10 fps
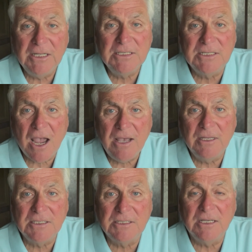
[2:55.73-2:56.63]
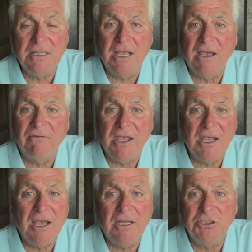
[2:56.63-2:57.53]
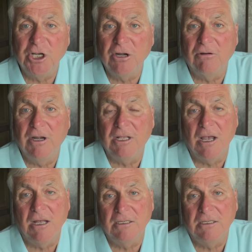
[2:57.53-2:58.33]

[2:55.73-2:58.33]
inside this thing, they have AI generated